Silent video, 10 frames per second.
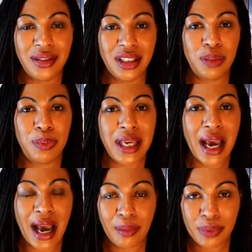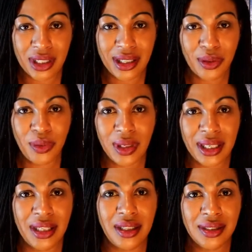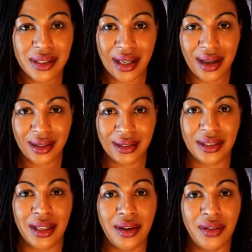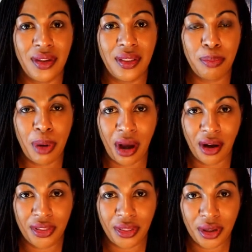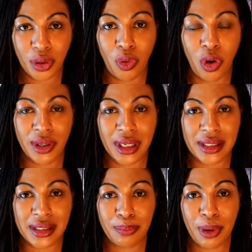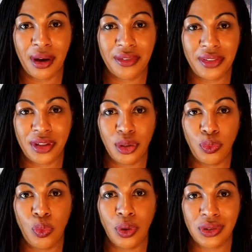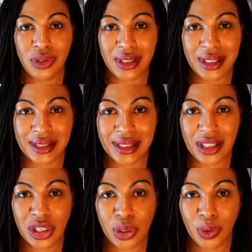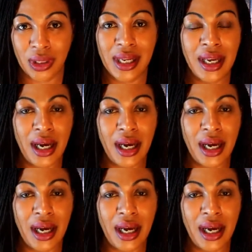just be absolutely certain that the path that you're on is the path that you want to continue on.